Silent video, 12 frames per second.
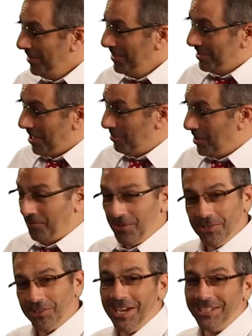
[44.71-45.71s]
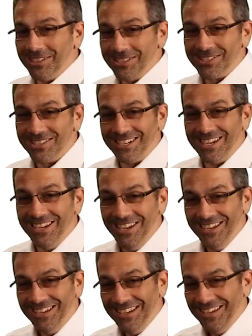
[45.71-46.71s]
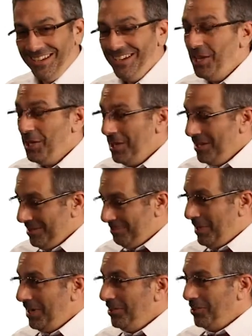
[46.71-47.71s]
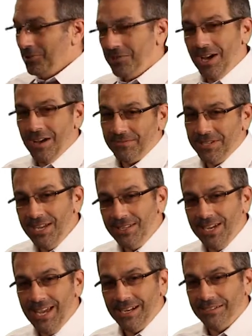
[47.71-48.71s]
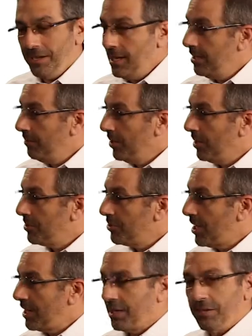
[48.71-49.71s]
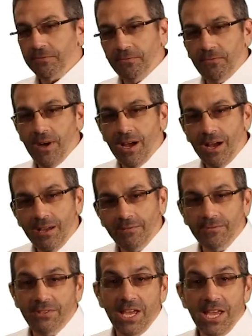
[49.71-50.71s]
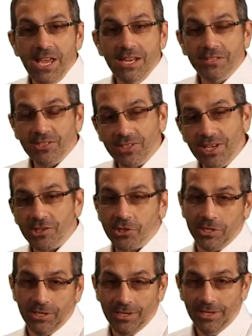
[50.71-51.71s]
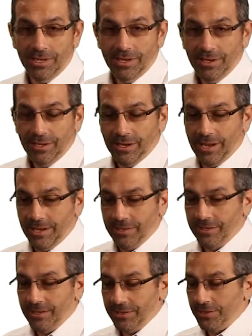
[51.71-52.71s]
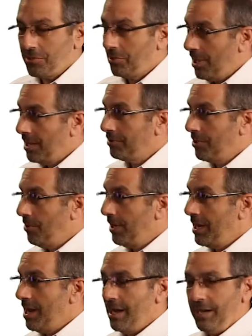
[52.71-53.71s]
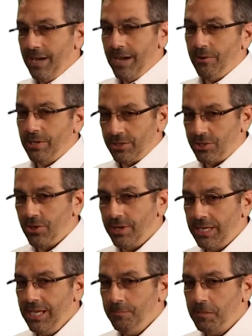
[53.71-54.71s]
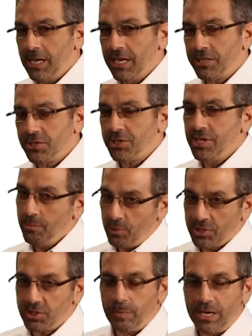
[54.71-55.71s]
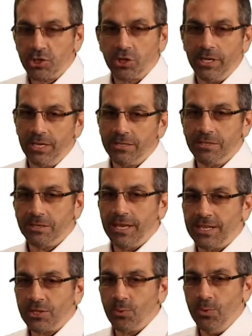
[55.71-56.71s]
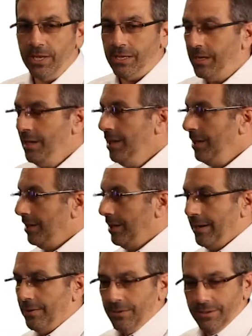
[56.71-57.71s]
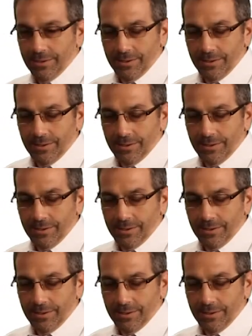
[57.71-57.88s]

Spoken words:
Some of you feeling like this today? It's been a little tough. Day 10, the end of our second 5-day session. And there's a lot going on now, and it's going to keep getting steeper, especially into next week. Now,